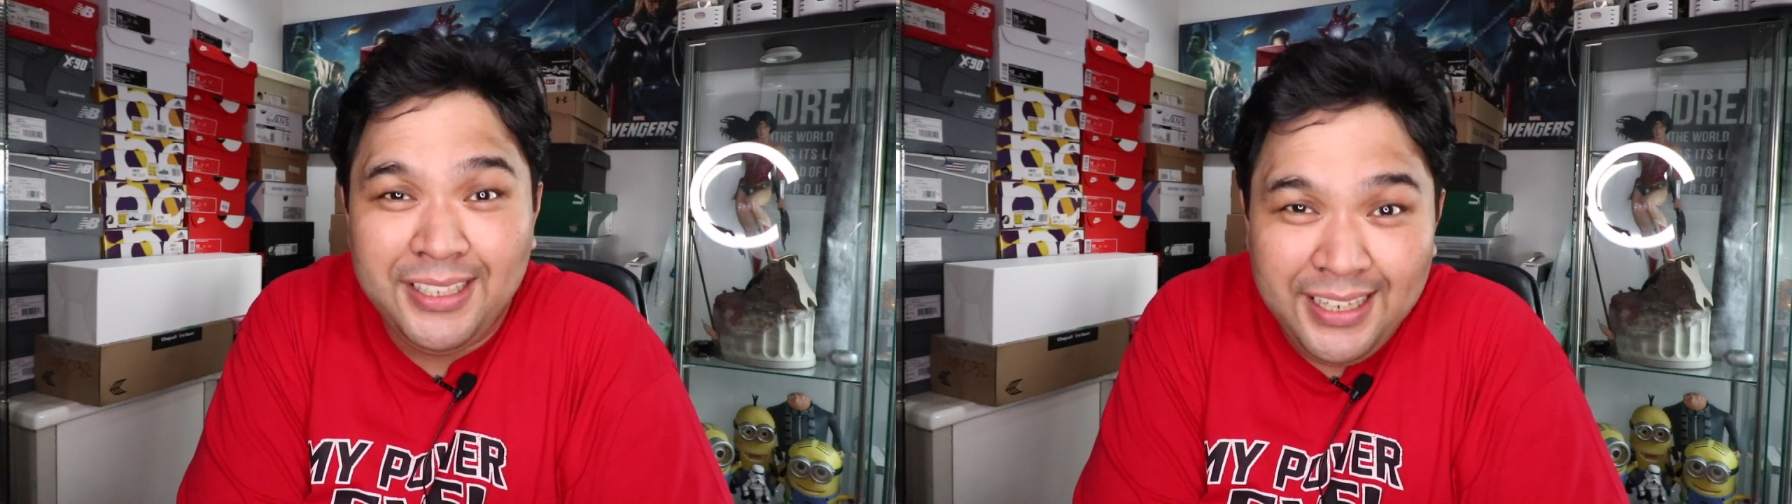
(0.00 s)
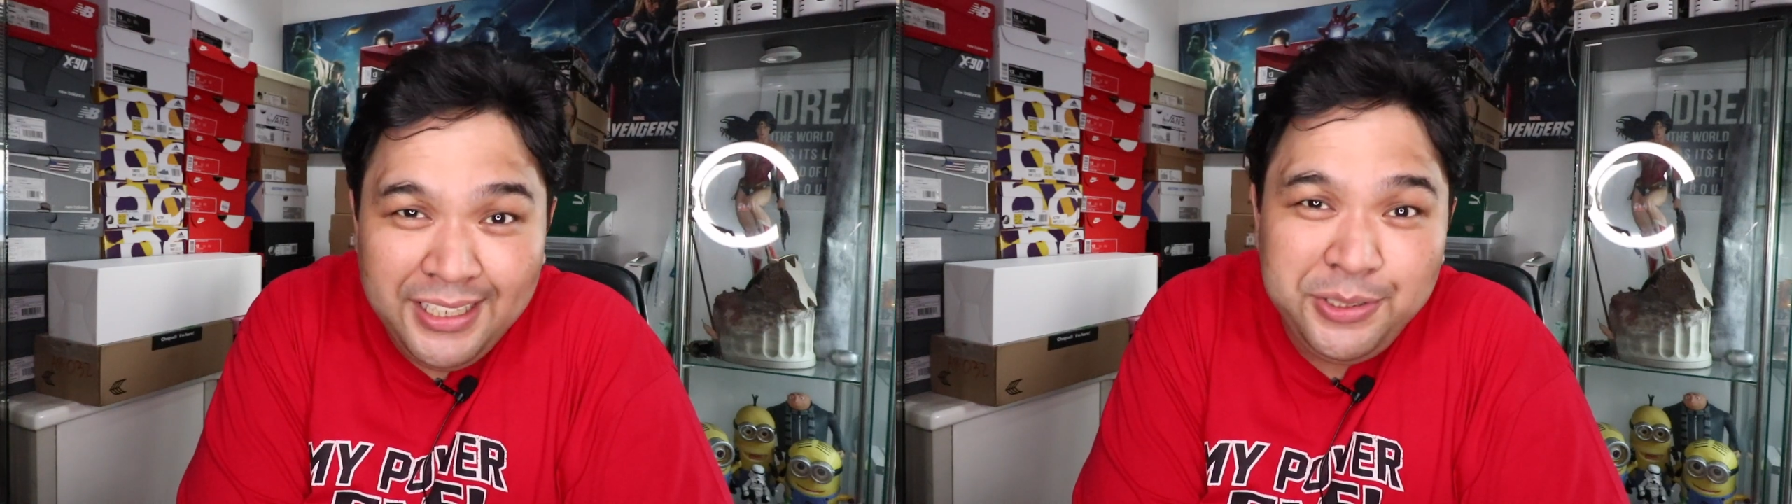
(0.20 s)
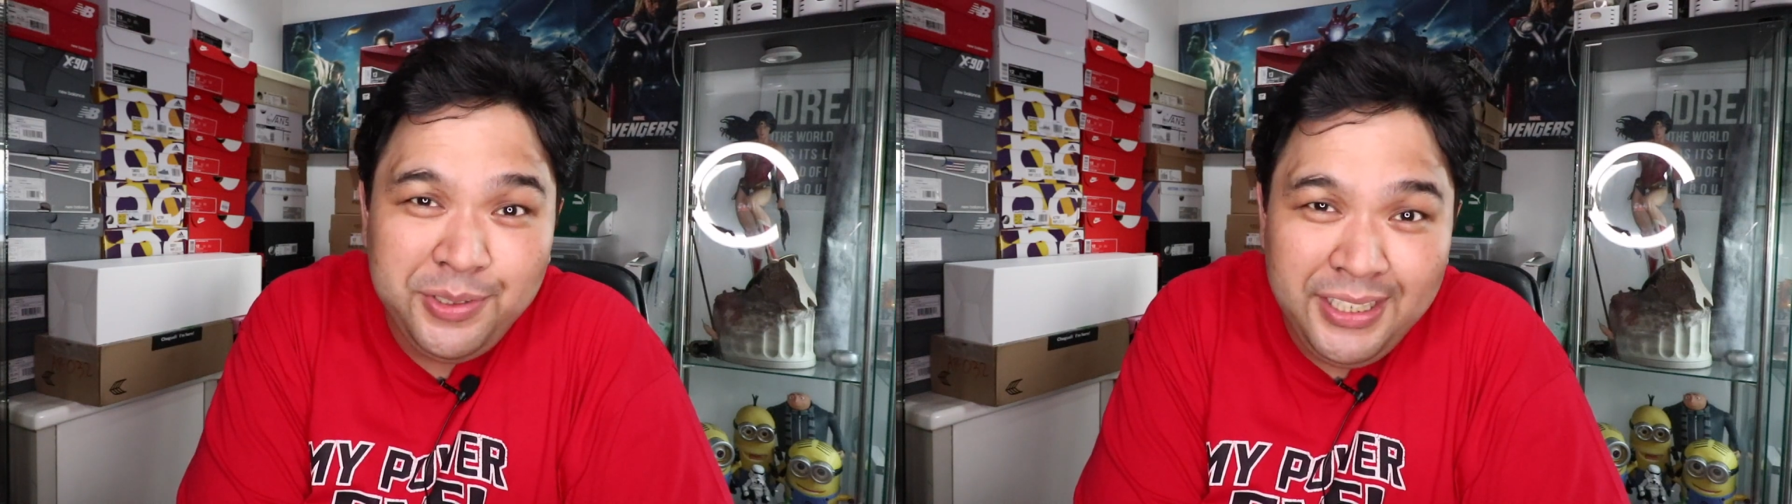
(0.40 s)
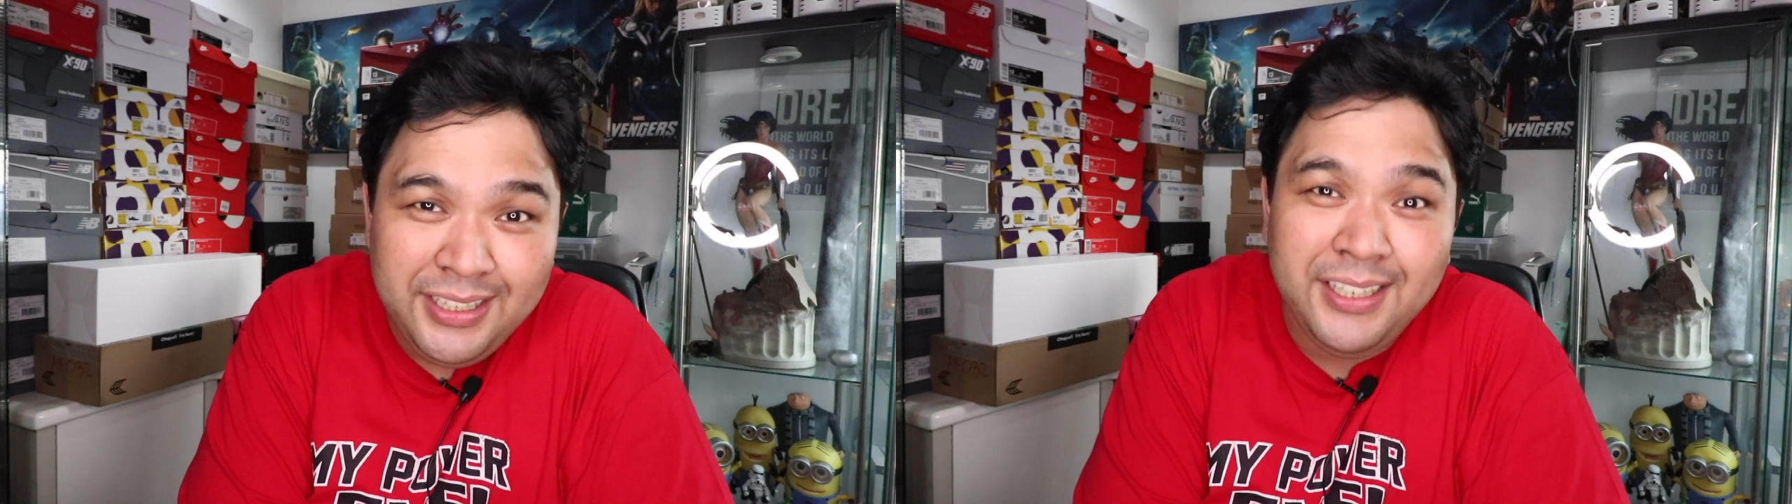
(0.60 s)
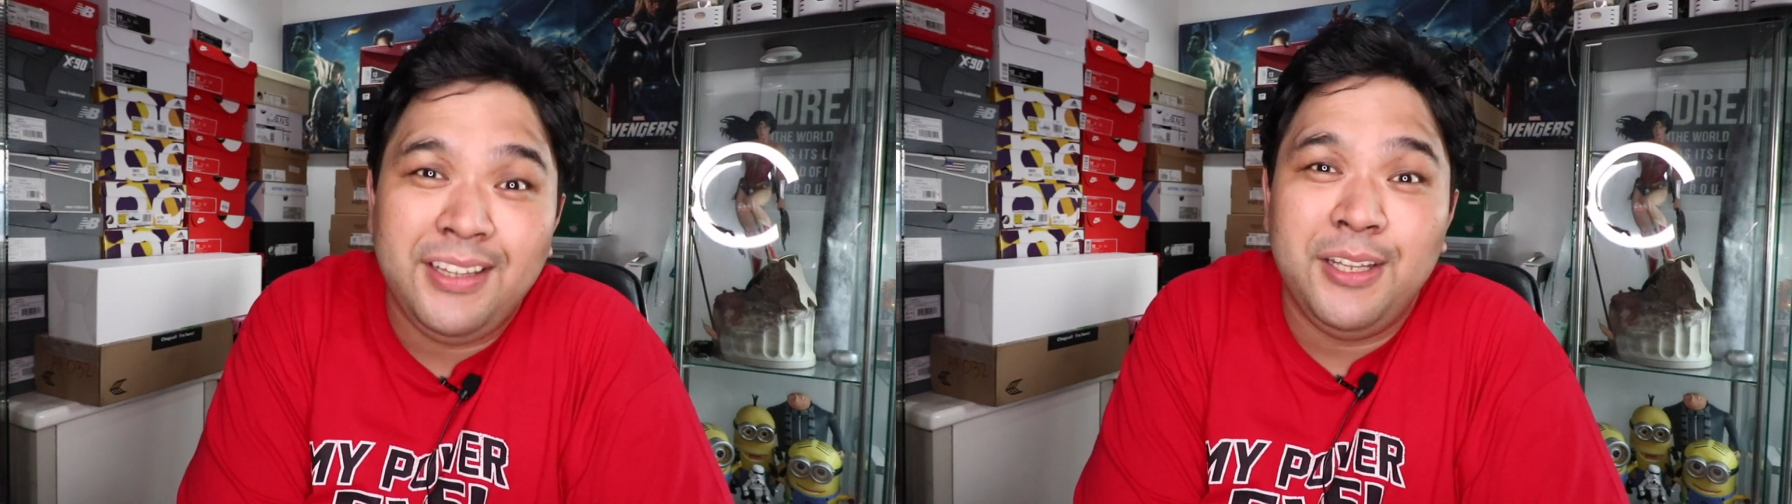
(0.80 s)
the guys who
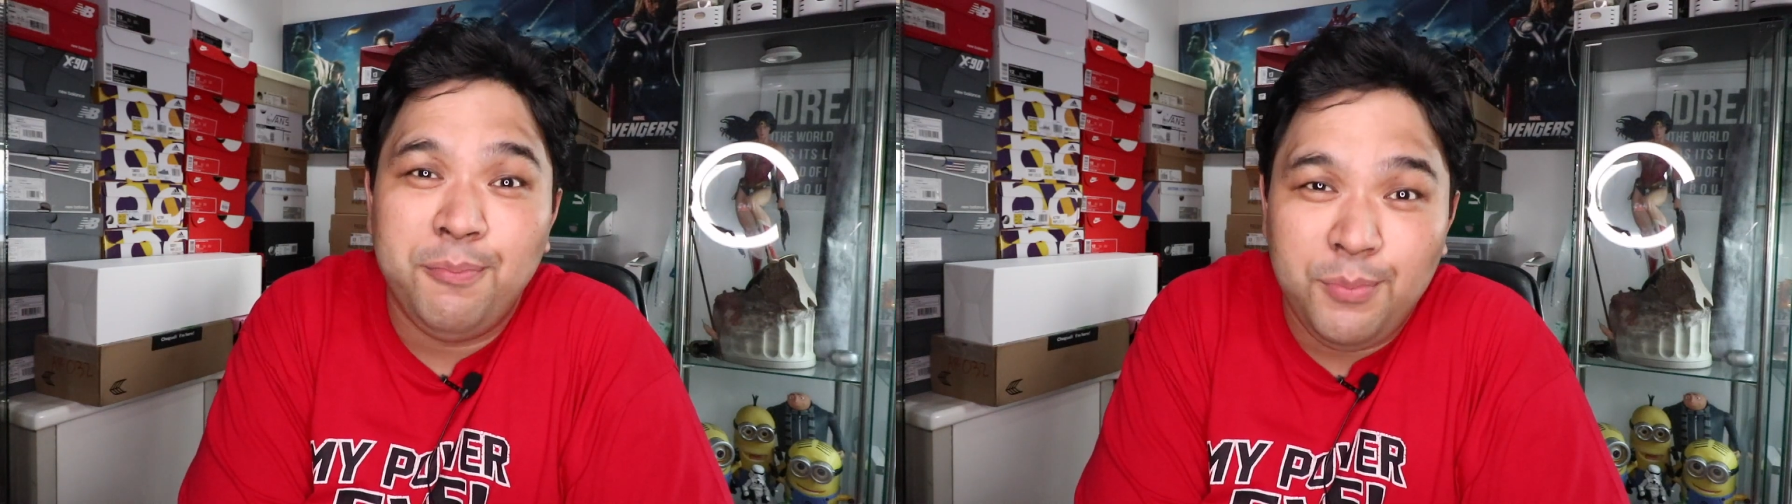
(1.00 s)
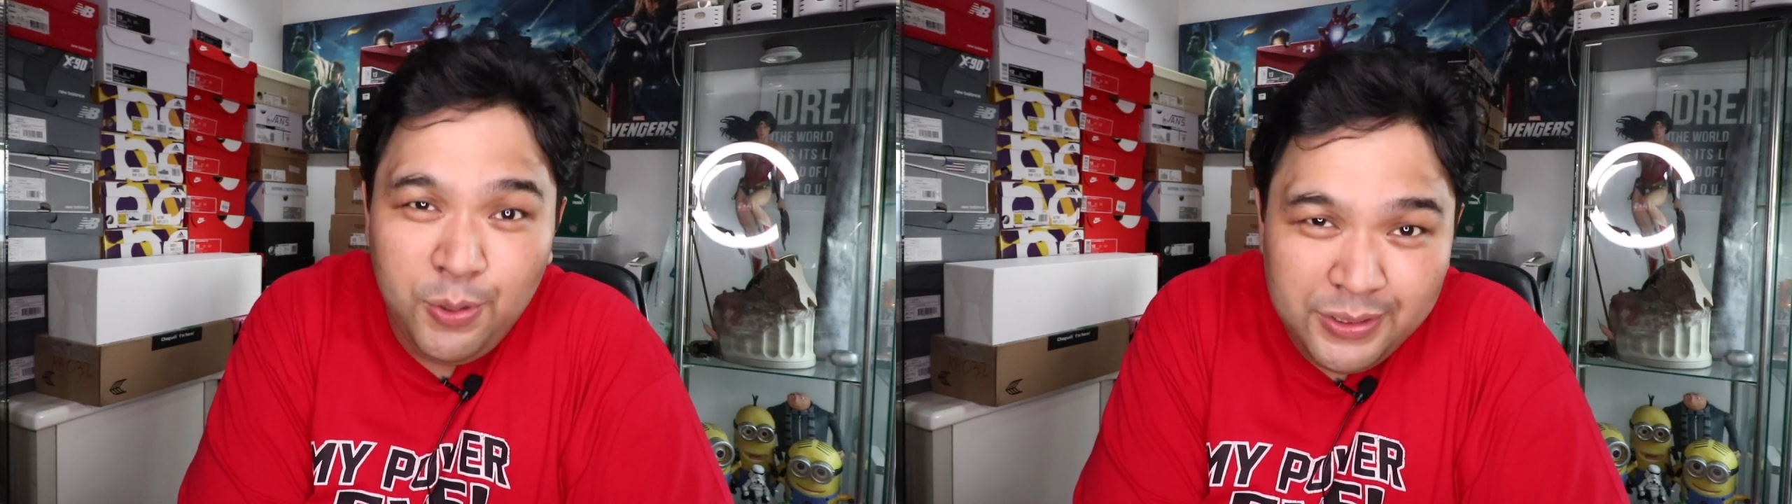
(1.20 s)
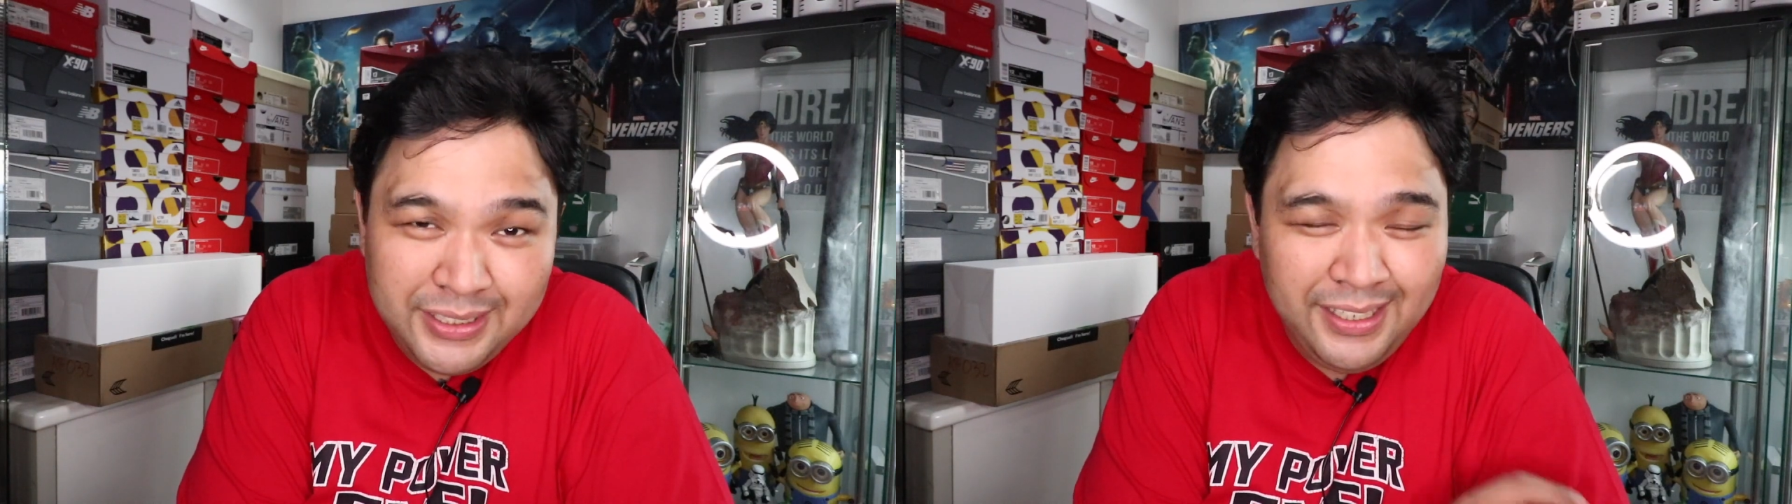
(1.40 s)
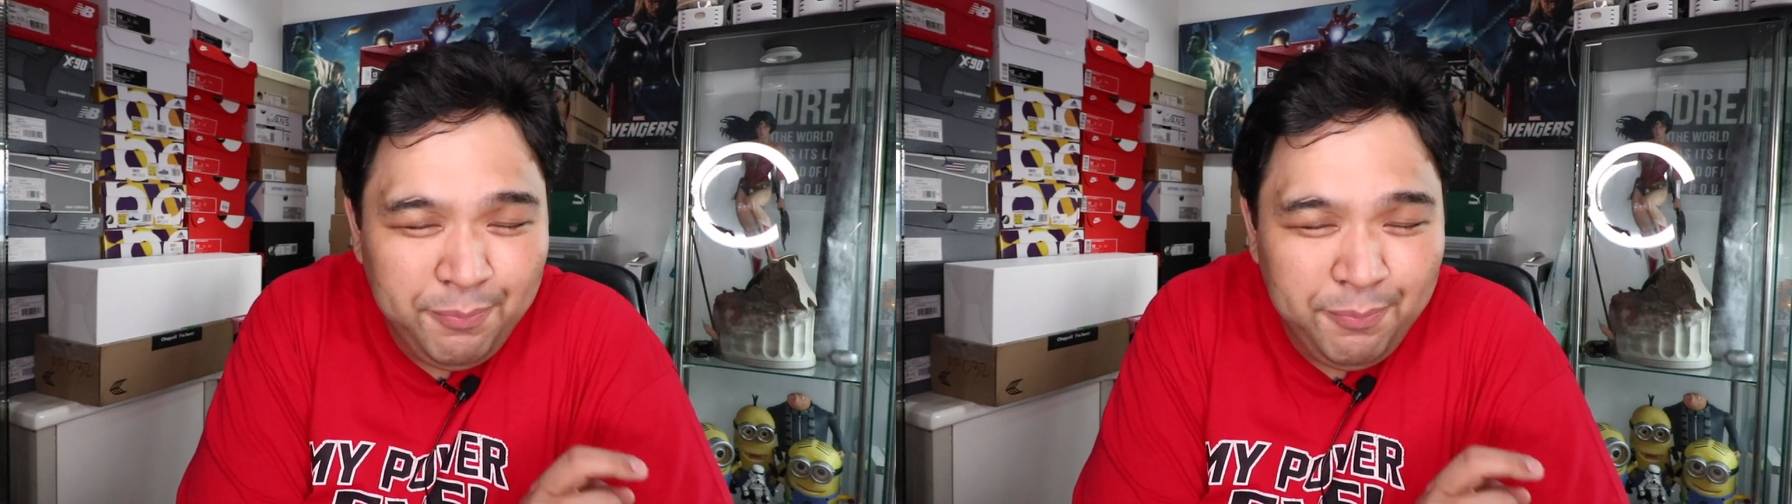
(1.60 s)
need it the most.